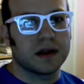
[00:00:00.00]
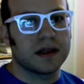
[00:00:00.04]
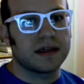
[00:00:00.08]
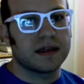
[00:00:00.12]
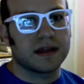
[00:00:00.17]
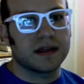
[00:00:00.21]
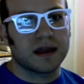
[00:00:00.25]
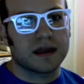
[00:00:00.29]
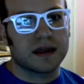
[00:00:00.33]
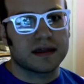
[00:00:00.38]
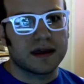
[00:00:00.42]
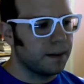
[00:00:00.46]

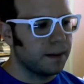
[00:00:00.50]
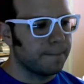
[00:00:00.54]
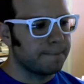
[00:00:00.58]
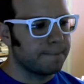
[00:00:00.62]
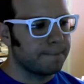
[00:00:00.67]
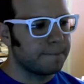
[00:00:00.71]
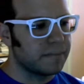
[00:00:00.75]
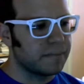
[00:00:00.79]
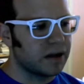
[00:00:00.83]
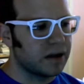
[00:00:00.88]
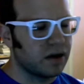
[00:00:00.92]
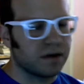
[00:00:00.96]
like that.
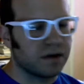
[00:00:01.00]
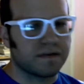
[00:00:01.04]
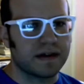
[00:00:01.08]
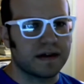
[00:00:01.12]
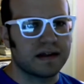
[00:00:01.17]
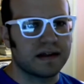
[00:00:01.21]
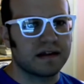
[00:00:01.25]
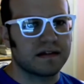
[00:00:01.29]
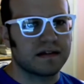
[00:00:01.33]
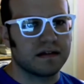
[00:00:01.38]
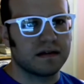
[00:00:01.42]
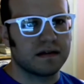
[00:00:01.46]
If I
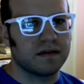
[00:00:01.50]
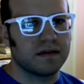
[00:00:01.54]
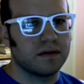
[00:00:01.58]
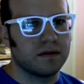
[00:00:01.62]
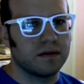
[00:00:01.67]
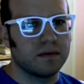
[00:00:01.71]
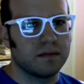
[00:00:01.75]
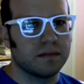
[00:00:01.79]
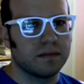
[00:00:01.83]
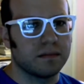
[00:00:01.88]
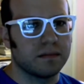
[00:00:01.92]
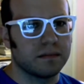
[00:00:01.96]
listen
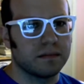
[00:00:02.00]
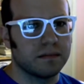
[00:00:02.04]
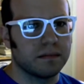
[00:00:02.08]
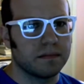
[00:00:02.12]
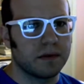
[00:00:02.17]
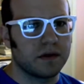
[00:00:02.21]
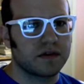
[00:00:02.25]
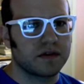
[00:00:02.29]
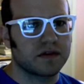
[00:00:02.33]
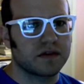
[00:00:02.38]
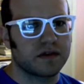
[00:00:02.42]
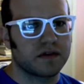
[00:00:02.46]
to
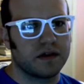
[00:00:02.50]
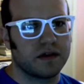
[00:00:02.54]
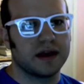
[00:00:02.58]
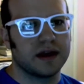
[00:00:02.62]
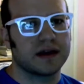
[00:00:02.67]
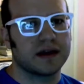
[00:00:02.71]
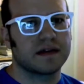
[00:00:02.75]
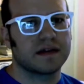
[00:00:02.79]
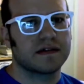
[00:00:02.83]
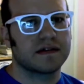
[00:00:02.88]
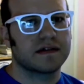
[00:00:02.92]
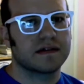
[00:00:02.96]
most
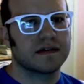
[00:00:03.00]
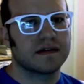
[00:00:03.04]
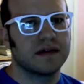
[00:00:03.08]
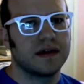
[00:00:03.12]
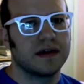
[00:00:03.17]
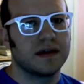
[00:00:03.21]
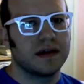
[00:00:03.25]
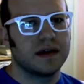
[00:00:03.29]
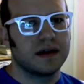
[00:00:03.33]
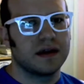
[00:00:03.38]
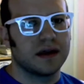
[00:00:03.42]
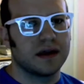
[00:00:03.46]
critics,
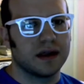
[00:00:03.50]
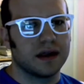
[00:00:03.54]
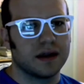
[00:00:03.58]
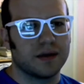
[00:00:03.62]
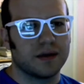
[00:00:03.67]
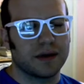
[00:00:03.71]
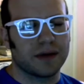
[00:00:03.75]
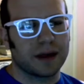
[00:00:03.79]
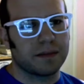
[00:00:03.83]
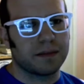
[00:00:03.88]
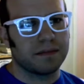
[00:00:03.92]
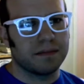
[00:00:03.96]

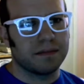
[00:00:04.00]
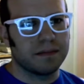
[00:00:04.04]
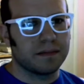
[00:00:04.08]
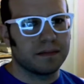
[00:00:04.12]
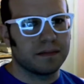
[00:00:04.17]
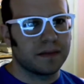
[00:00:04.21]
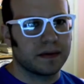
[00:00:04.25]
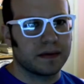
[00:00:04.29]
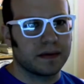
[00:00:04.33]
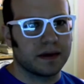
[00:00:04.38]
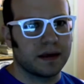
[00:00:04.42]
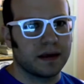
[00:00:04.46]
like
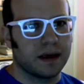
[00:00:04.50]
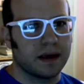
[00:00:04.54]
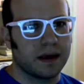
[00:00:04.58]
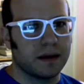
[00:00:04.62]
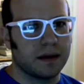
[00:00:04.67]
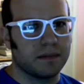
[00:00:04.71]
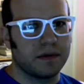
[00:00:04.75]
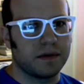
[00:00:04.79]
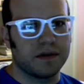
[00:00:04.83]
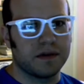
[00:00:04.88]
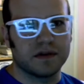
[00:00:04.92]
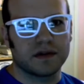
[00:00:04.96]

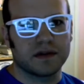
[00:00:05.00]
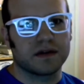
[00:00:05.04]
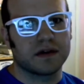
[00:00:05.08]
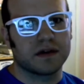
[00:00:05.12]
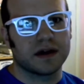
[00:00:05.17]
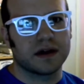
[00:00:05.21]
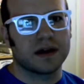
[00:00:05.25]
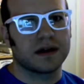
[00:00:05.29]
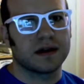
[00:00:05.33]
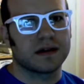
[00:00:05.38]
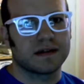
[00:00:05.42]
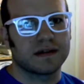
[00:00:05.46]
music
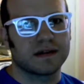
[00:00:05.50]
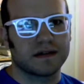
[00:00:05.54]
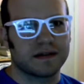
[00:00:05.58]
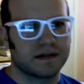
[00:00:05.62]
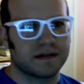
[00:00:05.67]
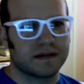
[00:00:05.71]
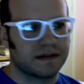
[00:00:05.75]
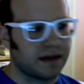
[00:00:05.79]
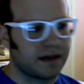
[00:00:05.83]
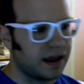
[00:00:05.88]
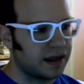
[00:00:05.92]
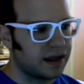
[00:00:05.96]

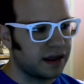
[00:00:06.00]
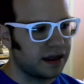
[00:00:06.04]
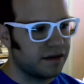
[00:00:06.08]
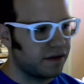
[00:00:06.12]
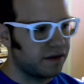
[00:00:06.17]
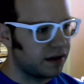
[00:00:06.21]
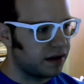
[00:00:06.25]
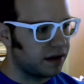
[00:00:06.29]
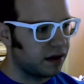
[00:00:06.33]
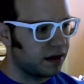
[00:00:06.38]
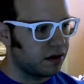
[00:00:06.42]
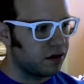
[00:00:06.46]
critics, Anthony
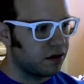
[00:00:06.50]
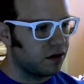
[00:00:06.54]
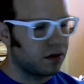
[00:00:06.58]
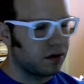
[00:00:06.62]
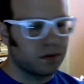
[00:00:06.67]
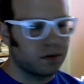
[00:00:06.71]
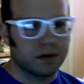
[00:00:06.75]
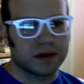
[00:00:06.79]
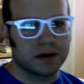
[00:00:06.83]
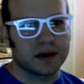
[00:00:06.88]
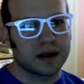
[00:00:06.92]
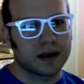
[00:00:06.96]
Fantano and
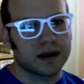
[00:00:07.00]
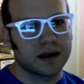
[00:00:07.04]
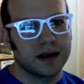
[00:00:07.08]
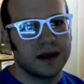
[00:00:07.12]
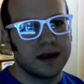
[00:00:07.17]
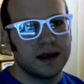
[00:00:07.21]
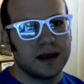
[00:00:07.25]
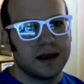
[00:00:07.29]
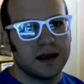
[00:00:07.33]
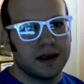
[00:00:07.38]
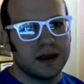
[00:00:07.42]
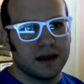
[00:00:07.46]
whatnot,
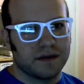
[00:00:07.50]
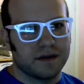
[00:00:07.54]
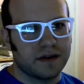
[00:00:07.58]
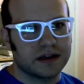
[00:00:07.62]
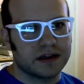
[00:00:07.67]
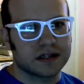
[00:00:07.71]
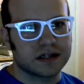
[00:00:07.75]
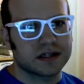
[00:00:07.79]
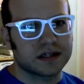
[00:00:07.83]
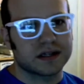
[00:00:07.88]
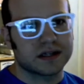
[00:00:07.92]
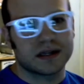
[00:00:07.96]
if I
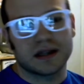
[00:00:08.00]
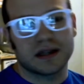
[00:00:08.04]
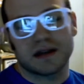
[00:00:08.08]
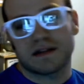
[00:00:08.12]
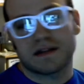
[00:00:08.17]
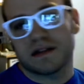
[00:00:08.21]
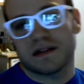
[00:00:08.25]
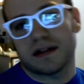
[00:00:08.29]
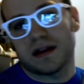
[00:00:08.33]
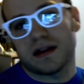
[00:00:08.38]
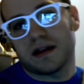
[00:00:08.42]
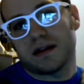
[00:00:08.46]
just
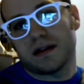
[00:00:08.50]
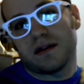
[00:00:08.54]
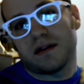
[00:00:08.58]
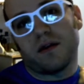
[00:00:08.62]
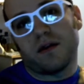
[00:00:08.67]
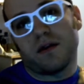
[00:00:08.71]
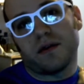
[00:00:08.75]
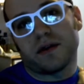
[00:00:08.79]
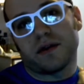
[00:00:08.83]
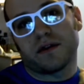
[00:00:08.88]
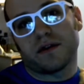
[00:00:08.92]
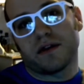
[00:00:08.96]
listened to
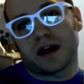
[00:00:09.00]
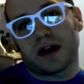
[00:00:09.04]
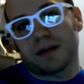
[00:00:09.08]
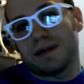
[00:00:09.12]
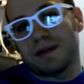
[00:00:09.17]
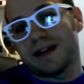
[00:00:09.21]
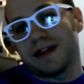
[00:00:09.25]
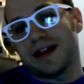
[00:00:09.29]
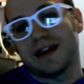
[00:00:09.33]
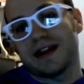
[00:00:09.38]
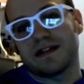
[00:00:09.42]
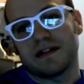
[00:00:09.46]
all their
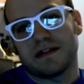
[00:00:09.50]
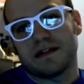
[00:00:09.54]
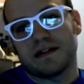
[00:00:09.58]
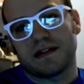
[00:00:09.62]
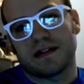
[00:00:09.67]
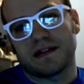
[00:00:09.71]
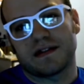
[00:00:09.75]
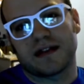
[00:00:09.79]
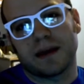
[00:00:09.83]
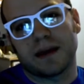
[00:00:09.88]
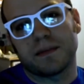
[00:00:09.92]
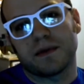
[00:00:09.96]
recommendations and
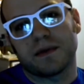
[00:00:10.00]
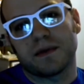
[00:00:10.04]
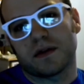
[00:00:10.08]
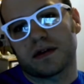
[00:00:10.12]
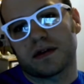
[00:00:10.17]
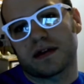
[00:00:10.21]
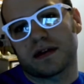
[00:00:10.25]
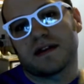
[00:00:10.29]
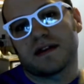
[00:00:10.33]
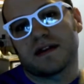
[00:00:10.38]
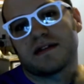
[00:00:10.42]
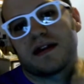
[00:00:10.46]
skipped all
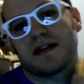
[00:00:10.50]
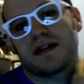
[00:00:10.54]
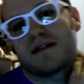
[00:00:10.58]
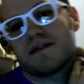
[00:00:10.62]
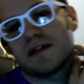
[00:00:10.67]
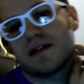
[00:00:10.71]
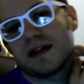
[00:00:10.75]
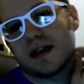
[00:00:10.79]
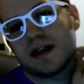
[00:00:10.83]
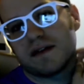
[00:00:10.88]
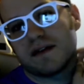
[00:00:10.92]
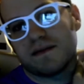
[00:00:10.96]
the things
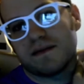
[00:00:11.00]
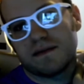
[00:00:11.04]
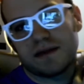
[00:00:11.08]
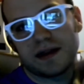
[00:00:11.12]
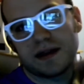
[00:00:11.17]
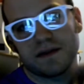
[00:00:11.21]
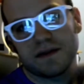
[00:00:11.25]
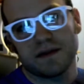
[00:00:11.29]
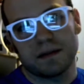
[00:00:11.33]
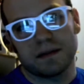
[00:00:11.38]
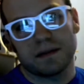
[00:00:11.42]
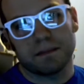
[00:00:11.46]
they've
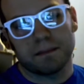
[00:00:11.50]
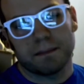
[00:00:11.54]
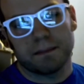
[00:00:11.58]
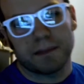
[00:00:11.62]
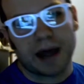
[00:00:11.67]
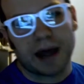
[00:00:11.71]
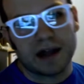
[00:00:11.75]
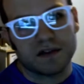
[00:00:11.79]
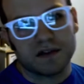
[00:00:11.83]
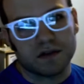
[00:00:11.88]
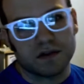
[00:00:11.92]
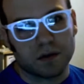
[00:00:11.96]
given
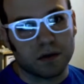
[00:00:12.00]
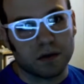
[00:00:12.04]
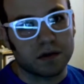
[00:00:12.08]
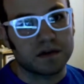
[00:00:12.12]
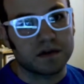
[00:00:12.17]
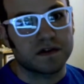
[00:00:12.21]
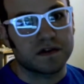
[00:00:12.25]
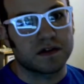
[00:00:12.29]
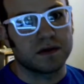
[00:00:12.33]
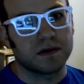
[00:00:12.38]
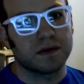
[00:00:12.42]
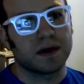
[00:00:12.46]
bad
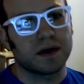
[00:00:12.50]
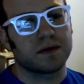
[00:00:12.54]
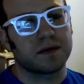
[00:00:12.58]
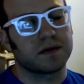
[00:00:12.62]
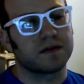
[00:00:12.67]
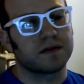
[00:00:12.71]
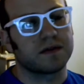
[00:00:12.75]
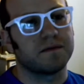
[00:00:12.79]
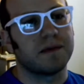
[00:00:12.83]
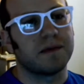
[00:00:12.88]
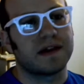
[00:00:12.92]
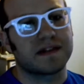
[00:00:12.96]
scores to, I would
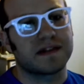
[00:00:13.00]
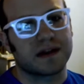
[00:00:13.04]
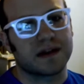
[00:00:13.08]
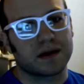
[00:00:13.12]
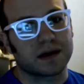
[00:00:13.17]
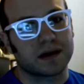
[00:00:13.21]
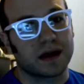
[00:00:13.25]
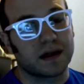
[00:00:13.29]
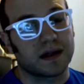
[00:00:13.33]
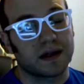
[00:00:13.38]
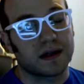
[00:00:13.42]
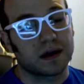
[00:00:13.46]
have missed out
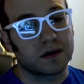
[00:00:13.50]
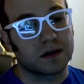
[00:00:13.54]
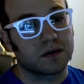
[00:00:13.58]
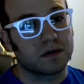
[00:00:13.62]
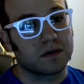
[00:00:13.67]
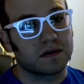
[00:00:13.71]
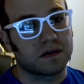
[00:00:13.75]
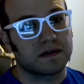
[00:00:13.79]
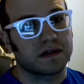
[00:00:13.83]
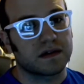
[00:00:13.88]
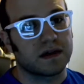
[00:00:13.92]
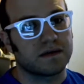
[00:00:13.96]
on a lot of
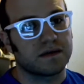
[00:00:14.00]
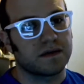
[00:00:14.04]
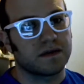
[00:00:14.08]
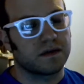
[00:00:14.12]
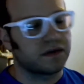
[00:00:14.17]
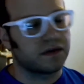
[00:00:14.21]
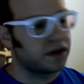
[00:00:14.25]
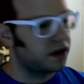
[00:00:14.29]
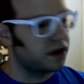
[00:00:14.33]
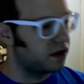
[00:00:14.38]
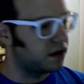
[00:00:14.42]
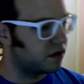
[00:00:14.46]
cool stuff over
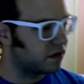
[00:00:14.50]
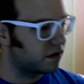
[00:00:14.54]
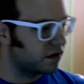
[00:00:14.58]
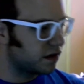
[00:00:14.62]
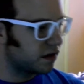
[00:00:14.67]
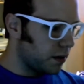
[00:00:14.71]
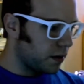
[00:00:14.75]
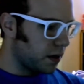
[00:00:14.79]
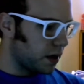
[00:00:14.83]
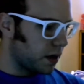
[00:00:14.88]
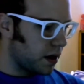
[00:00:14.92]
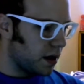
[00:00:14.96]
the years.
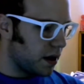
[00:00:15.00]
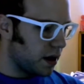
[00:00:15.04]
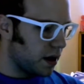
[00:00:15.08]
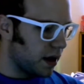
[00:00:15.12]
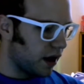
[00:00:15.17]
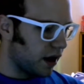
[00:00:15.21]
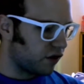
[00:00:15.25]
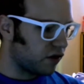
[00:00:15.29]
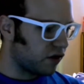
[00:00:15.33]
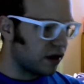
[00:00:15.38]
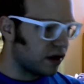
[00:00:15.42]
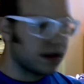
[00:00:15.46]

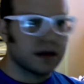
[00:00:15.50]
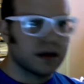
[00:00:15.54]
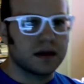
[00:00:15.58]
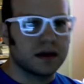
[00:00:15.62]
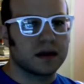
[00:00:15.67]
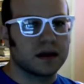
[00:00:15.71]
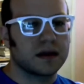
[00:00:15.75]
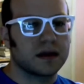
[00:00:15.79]
I tried to